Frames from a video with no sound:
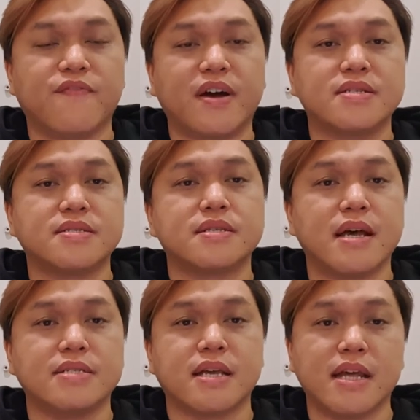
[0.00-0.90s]
fast
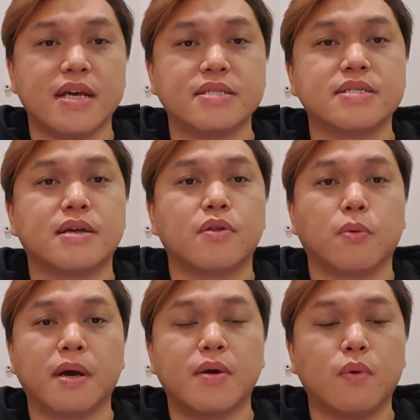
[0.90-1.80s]
as it is, no
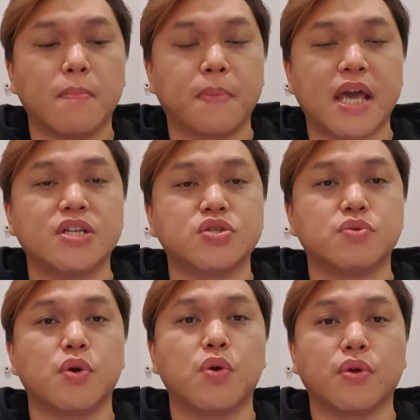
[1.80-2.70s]
matter what page you
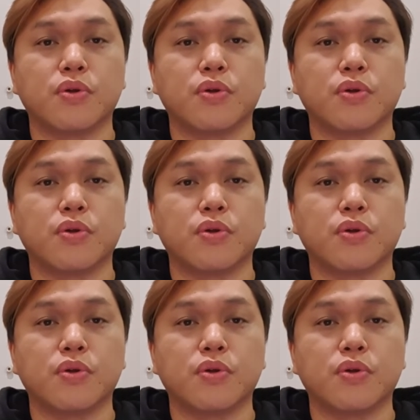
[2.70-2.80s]
go.